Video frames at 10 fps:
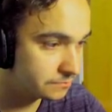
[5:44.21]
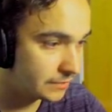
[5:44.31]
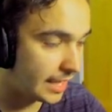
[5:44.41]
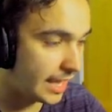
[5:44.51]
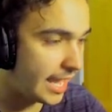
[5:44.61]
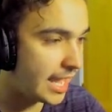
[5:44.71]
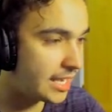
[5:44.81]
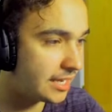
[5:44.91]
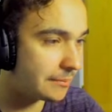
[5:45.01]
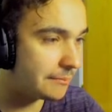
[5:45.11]

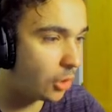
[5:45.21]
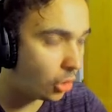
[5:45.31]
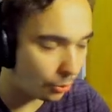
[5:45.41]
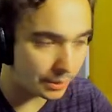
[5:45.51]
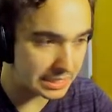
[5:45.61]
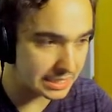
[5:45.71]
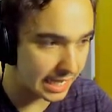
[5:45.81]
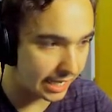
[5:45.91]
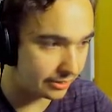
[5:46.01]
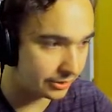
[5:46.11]
Any moment
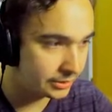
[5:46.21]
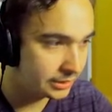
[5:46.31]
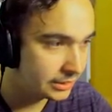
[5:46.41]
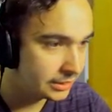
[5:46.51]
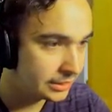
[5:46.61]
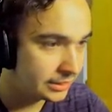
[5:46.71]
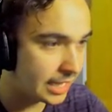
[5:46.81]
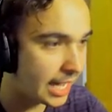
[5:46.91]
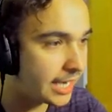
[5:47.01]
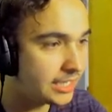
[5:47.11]
now.
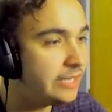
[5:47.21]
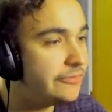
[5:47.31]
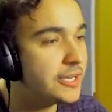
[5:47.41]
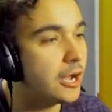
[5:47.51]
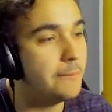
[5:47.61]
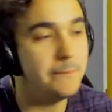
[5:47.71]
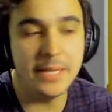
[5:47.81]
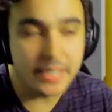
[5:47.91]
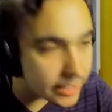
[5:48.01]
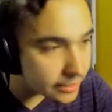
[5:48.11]
Not even a
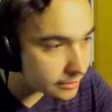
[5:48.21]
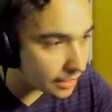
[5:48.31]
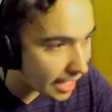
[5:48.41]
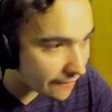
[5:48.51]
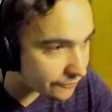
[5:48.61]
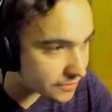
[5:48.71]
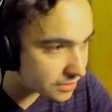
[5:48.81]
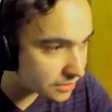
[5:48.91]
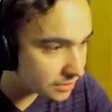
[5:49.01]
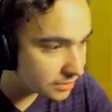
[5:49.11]
minute left?
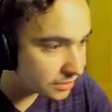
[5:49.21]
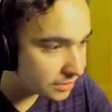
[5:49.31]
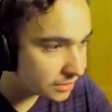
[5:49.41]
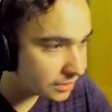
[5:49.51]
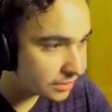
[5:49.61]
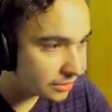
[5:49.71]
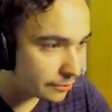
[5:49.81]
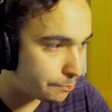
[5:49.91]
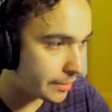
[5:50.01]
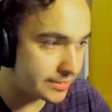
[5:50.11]
The
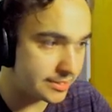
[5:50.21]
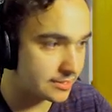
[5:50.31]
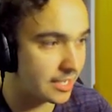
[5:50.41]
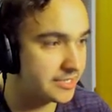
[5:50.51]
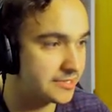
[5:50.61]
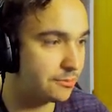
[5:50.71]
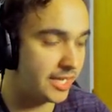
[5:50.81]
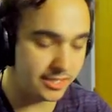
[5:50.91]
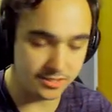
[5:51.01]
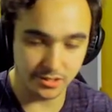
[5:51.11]
bus is on its
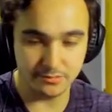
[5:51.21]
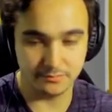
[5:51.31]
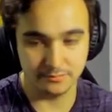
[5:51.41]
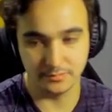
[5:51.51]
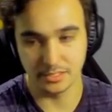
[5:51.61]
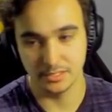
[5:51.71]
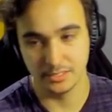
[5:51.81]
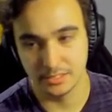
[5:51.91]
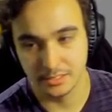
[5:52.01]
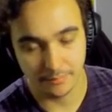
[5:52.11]
way, dude.
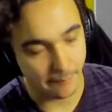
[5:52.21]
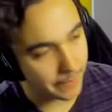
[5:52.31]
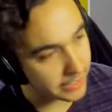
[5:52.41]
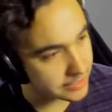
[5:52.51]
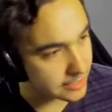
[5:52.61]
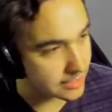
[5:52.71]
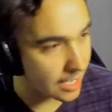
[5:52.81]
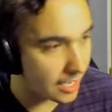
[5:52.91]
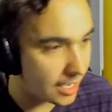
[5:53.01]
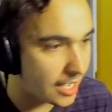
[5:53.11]
Bus is
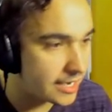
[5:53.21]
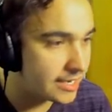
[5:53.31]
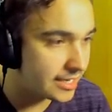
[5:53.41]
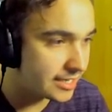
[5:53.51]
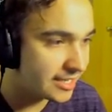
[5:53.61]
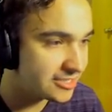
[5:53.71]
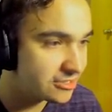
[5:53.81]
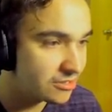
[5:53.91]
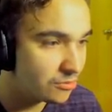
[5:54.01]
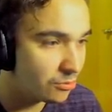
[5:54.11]
on its
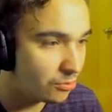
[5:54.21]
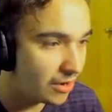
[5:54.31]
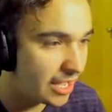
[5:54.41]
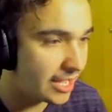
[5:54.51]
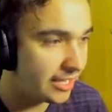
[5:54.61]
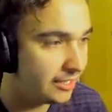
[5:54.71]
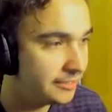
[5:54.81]
way.